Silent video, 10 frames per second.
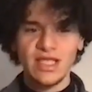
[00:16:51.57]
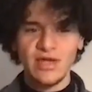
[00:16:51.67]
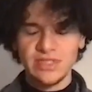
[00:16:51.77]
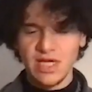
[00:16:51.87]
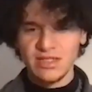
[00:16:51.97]
and I
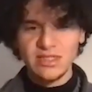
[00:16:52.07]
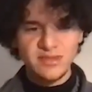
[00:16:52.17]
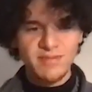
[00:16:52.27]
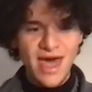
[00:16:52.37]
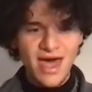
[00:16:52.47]
was like, this
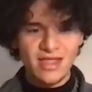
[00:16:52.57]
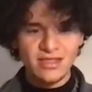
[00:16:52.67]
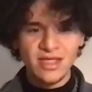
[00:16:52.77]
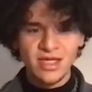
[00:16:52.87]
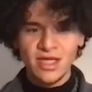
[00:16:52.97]

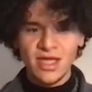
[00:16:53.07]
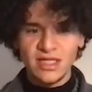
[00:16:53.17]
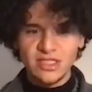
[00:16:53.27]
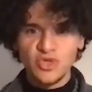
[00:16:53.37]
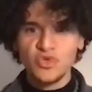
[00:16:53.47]
man
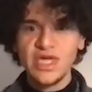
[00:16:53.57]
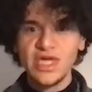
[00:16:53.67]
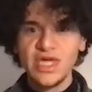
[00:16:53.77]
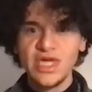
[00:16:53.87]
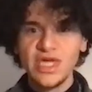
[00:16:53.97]
has
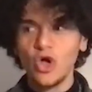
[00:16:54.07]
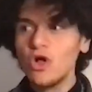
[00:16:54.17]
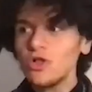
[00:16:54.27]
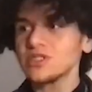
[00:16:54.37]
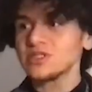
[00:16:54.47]
created
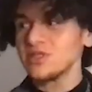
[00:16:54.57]
all the